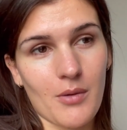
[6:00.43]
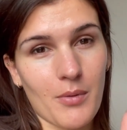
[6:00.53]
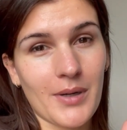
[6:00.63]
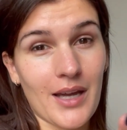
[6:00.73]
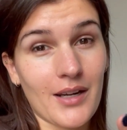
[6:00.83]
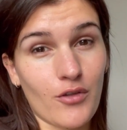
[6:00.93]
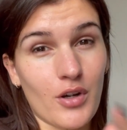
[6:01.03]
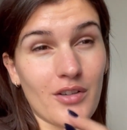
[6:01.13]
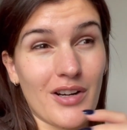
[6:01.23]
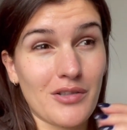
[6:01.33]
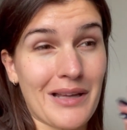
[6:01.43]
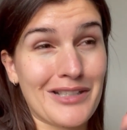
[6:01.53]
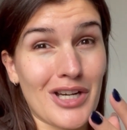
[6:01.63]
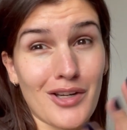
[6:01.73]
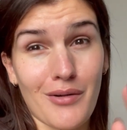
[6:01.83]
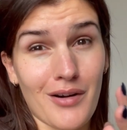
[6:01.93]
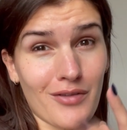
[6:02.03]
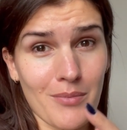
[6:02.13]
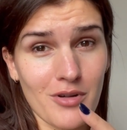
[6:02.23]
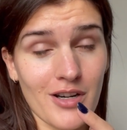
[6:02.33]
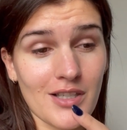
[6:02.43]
I'll probably get another one around like January, February